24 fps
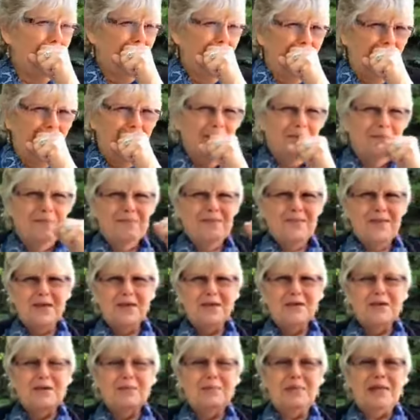it
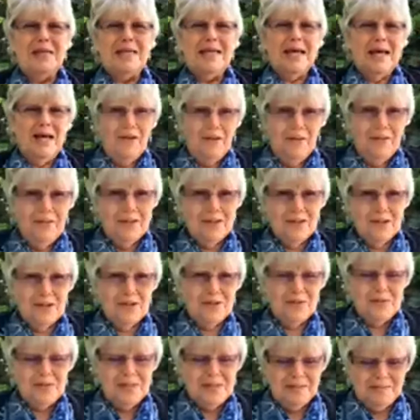could be health
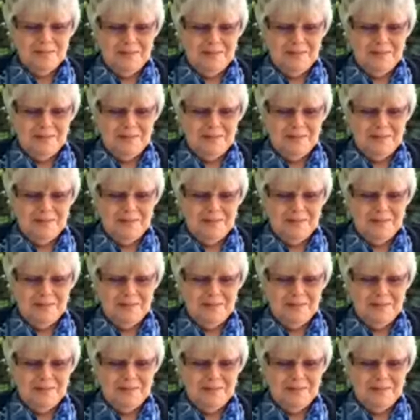issues.